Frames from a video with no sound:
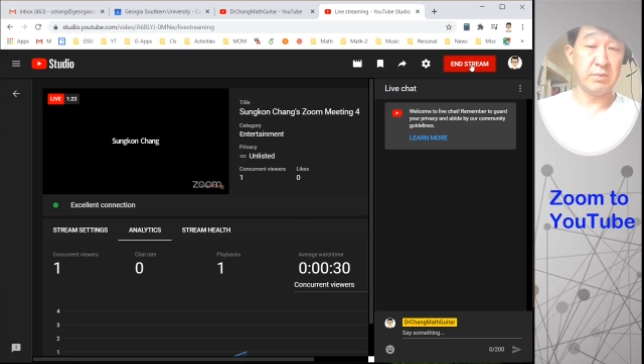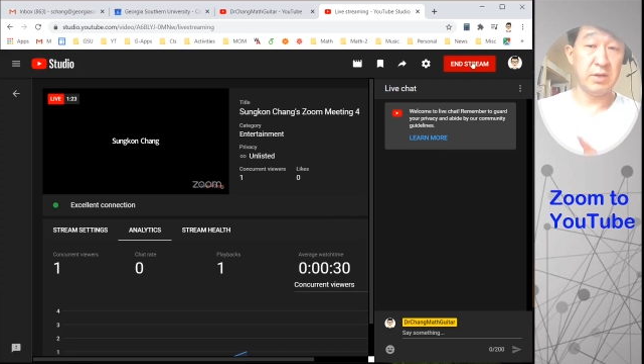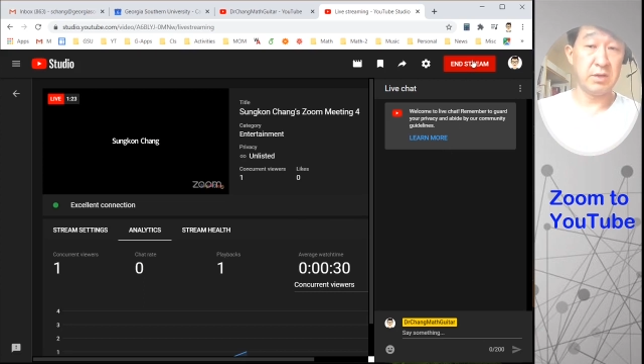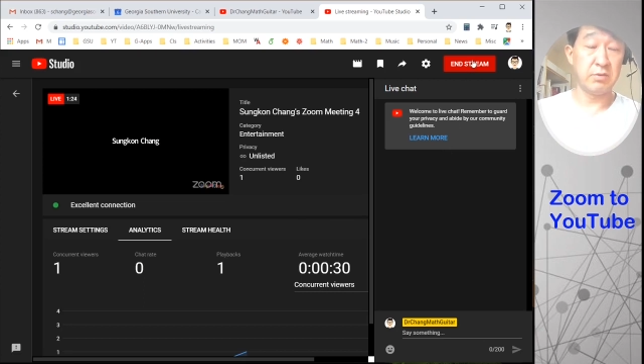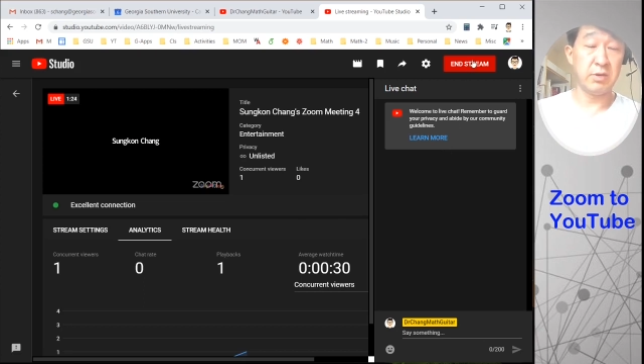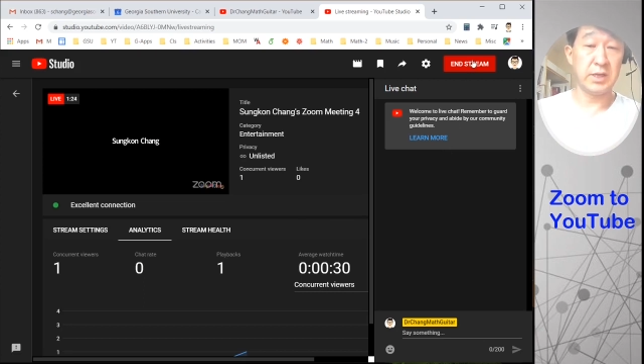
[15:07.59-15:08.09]

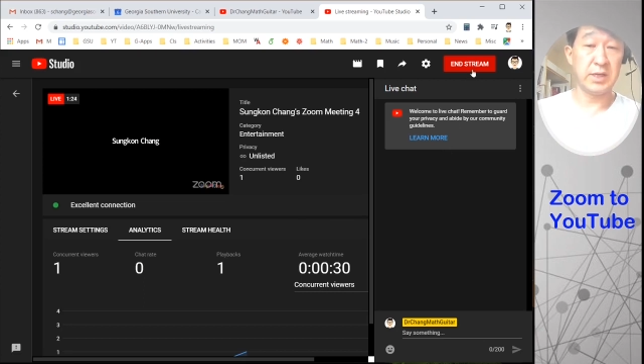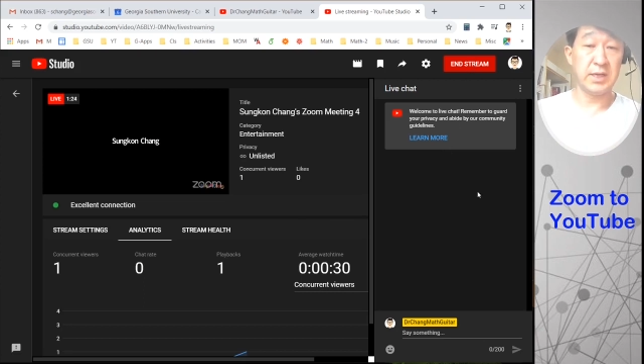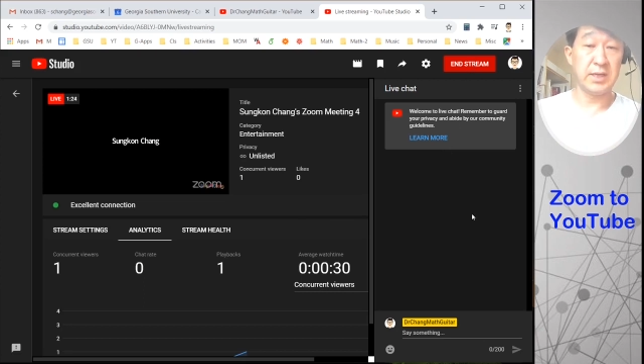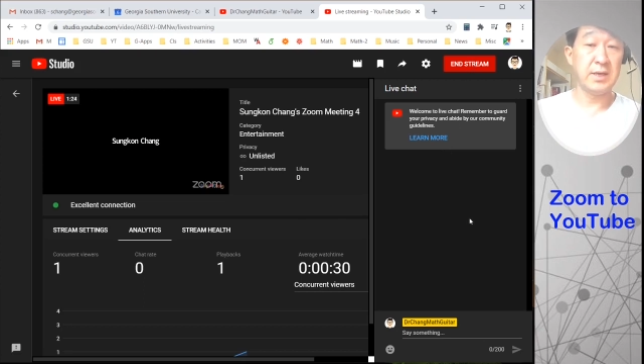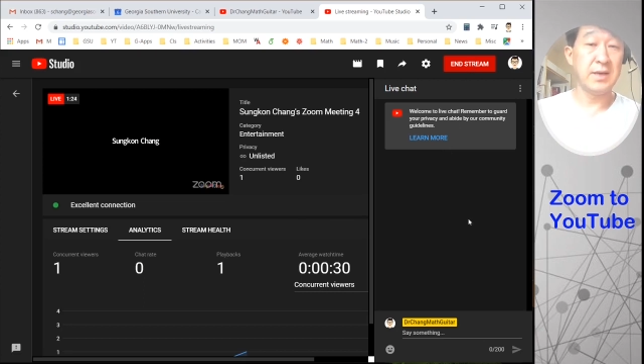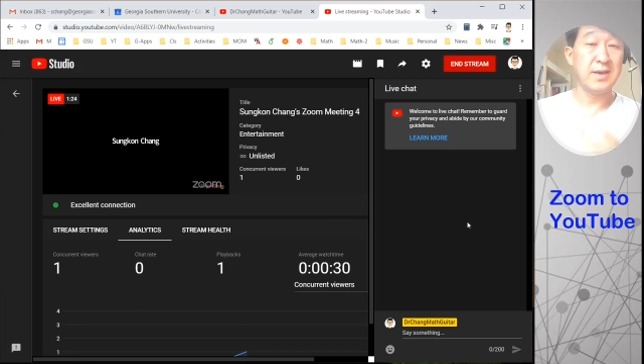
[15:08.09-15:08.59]
here
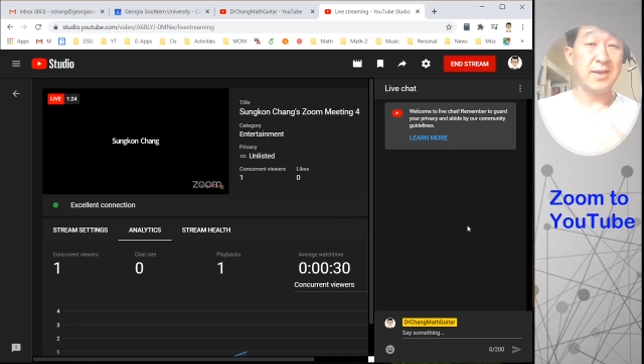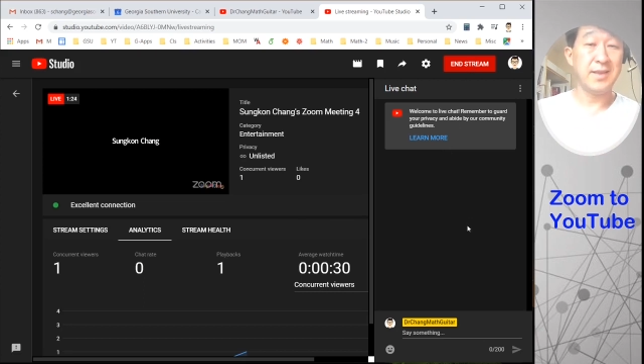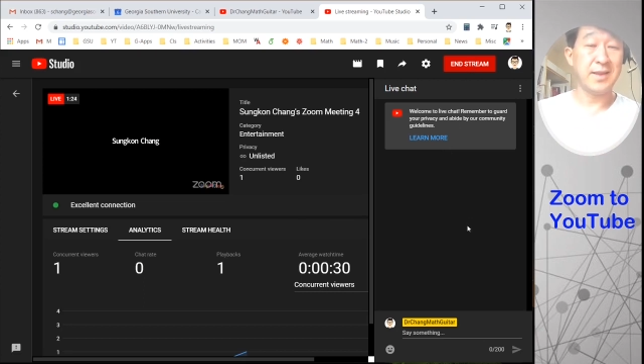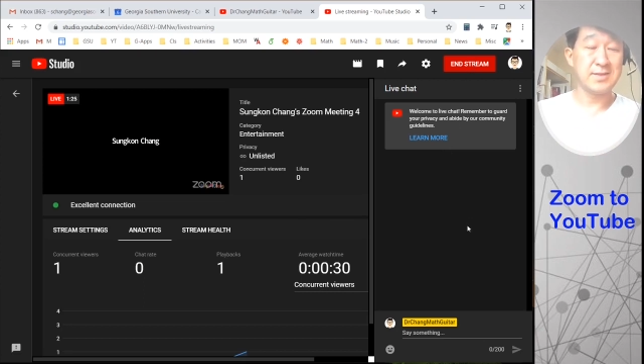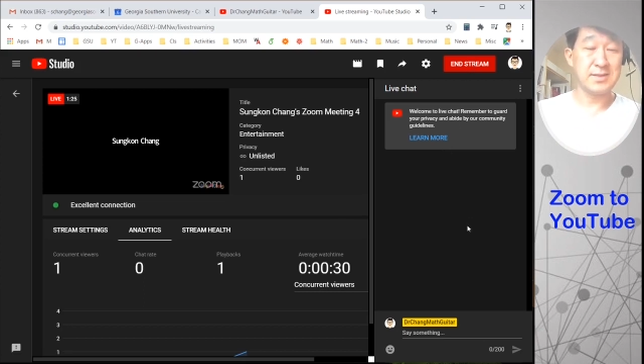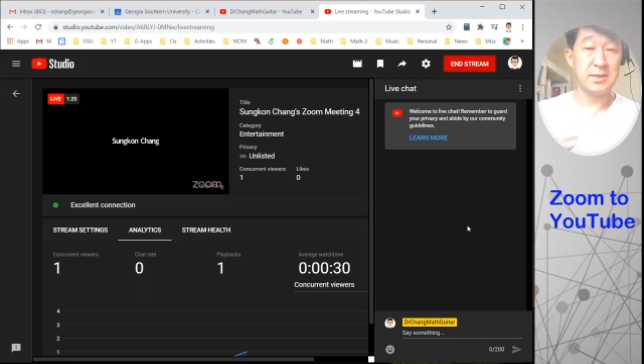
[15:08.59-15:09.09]
quickly.
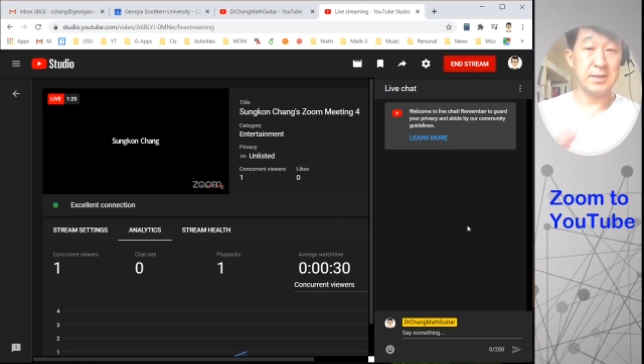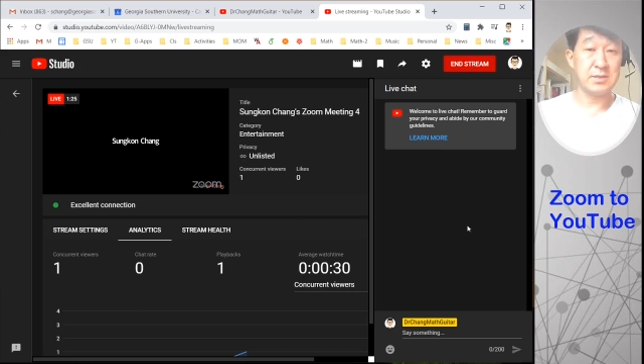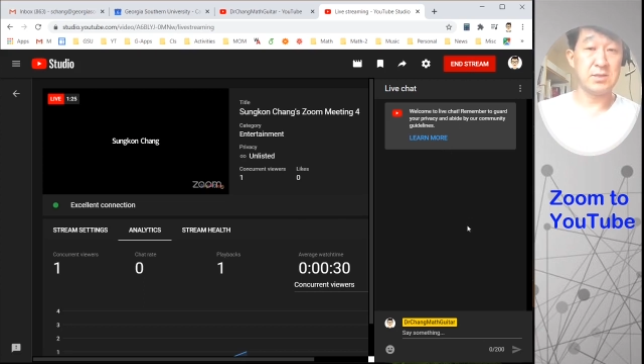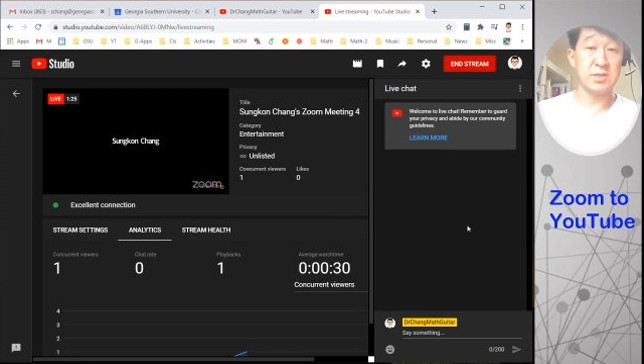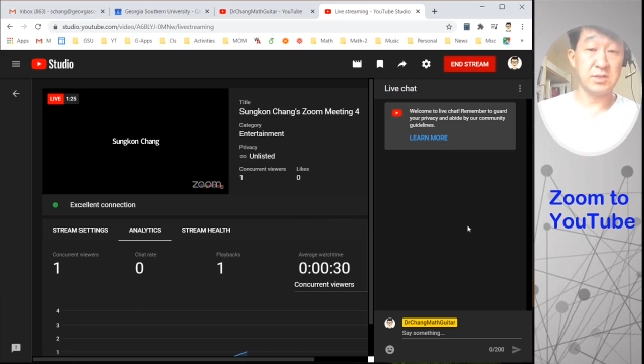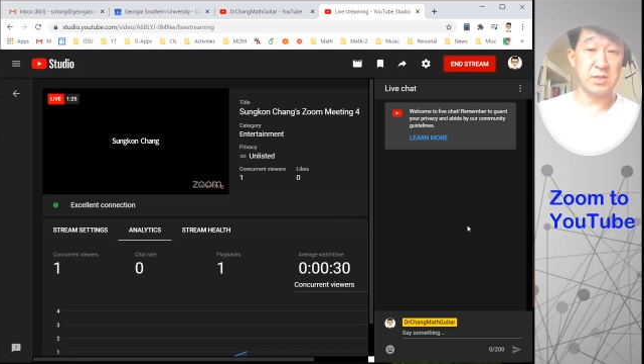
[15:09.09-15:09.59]
It's
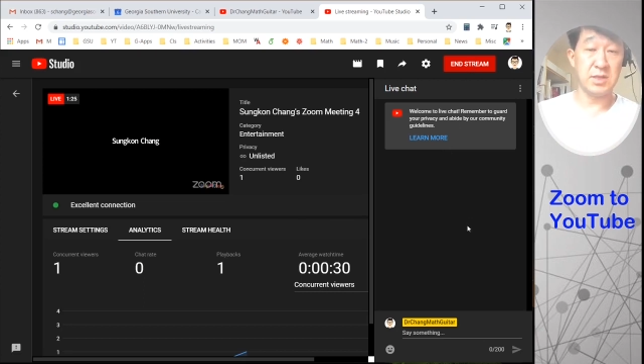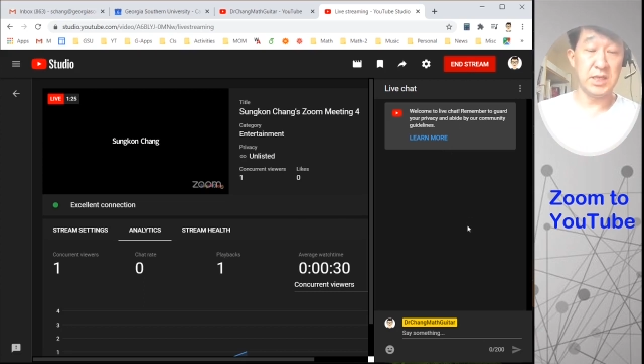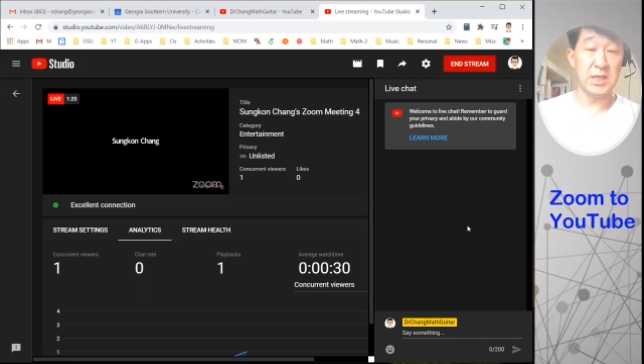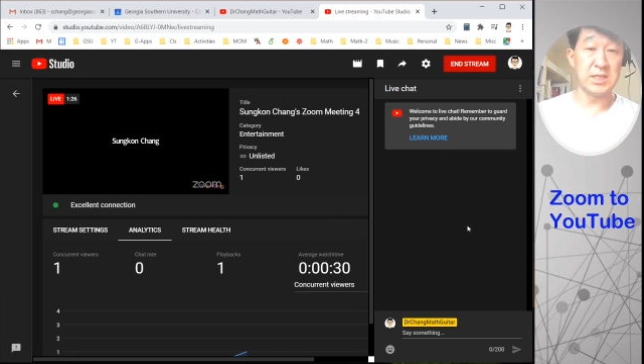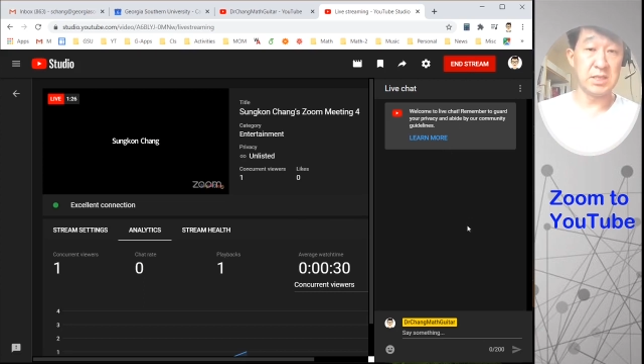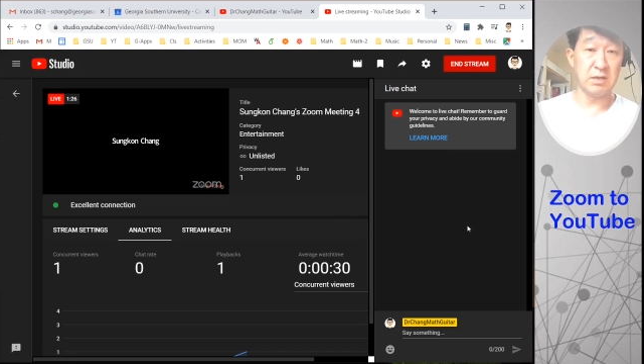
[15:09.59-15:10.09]
just
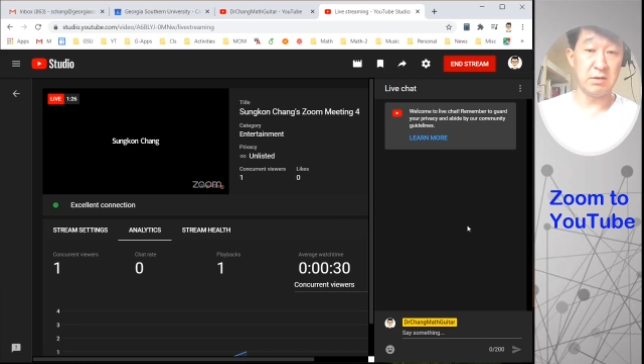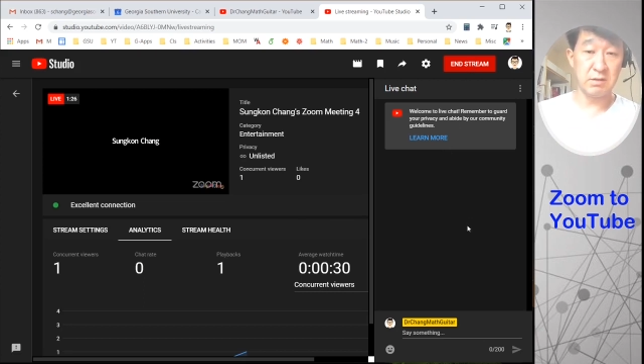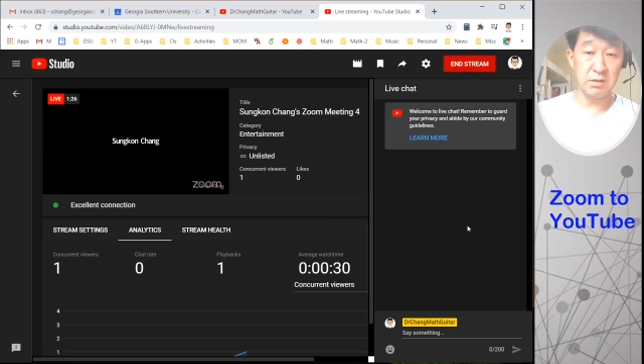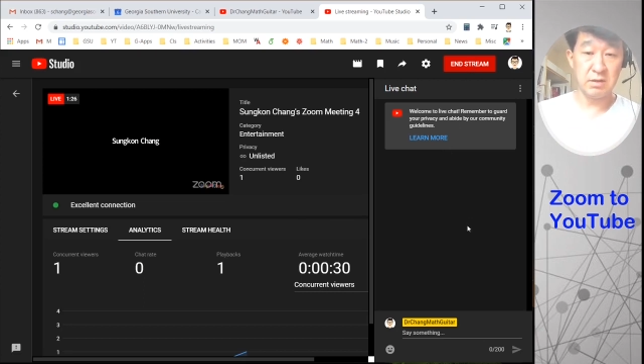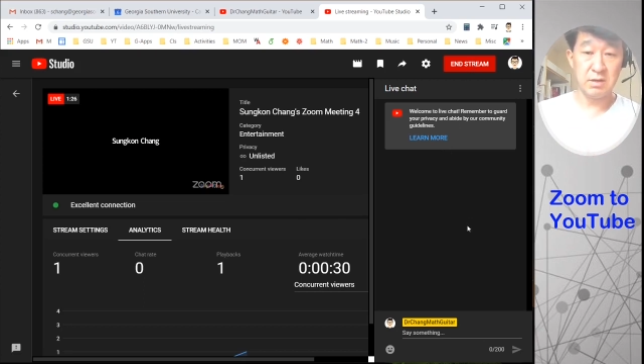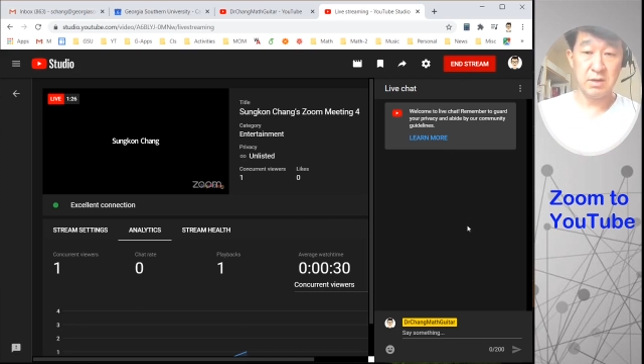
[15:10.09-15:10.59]
easier.